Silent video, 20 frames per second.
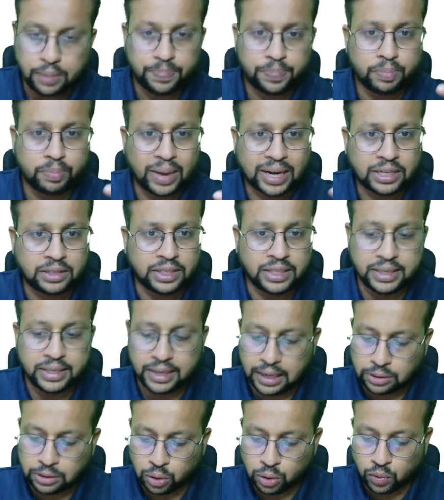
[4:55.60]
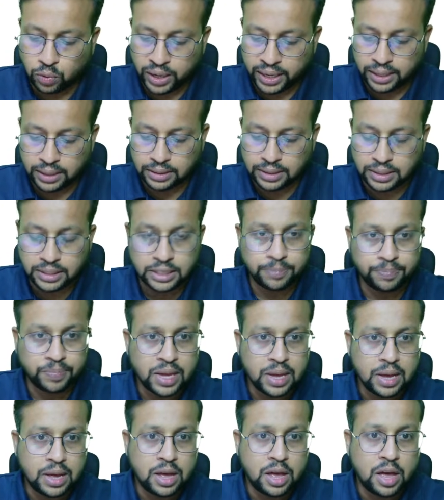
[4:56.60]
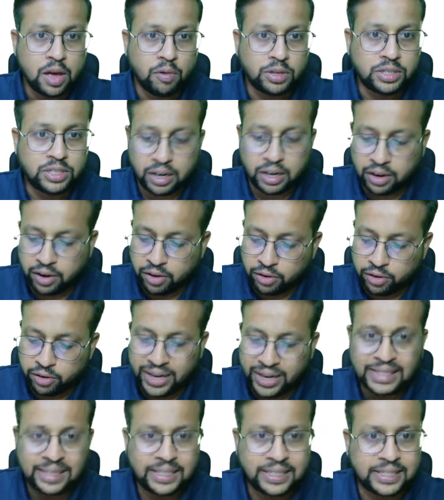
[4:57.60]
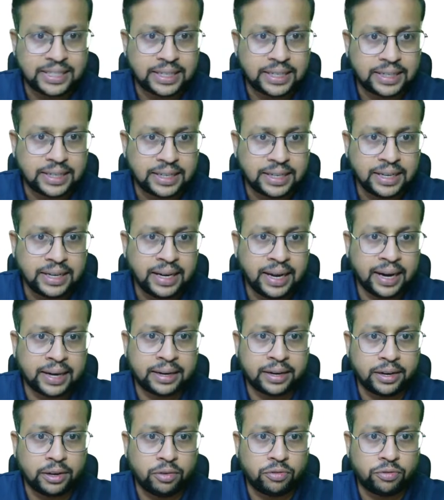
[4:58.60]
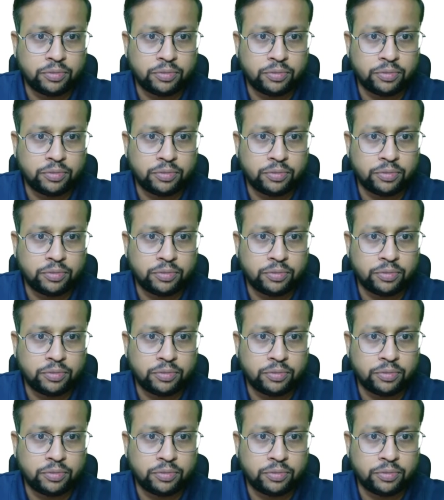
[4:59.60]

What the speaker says: bacteria or viruses which are rendered inactive